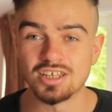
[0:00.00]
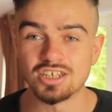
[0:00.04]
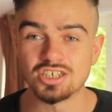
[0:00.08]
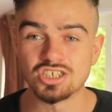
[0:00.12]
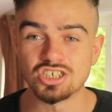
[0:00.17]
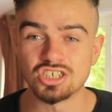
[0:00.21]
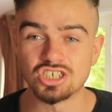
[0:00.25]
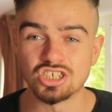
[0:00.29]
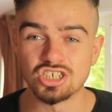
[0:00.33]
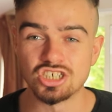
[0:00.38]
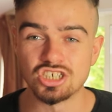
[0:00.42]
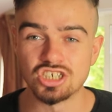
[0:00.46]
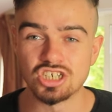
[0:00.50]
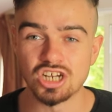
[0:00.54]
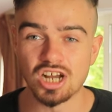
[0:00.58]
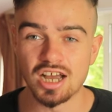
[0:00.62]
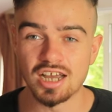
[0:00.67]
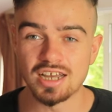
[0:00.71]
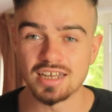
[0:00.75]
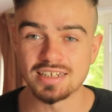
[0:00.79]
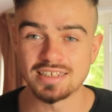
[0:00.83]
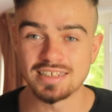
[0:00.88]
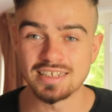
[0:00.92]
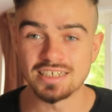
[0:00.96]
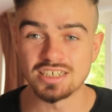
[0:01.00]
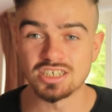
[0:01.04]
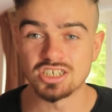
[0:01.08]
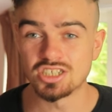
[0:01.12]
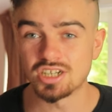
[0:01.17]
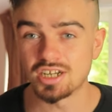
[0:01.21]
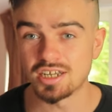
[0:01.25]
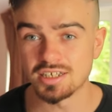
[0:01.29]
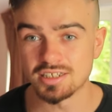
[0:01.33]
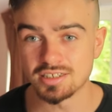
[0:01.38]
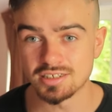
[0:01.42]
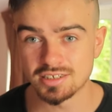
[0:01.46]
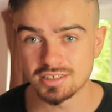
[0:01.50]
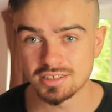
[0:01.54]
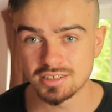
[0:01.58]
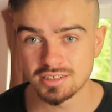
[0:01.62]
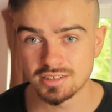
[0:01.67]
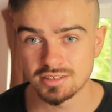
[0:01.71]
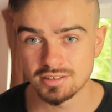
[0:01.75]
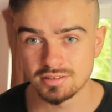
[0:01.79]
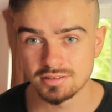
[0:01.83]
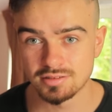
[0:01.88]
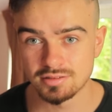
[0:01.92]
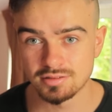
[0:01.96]
this giant in chains
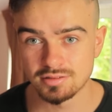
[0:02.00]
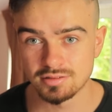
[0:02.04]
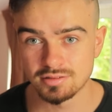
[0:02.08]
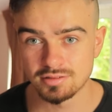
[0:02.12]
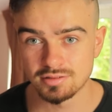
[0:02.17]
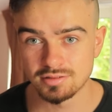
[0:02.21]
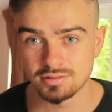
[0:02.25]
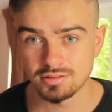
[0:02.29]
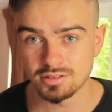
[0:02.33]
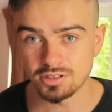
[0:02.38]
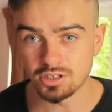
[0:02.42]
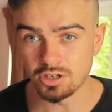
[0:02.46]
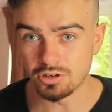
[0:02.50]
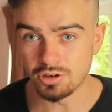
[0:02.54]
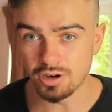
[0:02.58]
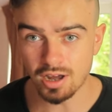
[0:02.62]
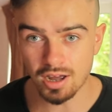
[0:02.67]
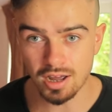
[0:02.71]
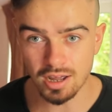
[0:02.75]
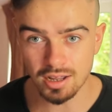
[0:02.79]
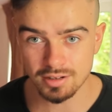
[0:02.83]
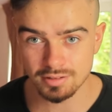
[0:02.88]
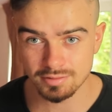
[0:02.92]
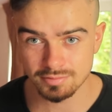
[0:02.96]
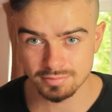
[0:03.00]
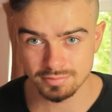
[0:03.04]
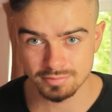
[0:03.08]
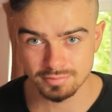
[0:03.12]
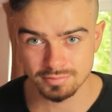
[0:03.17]
you're not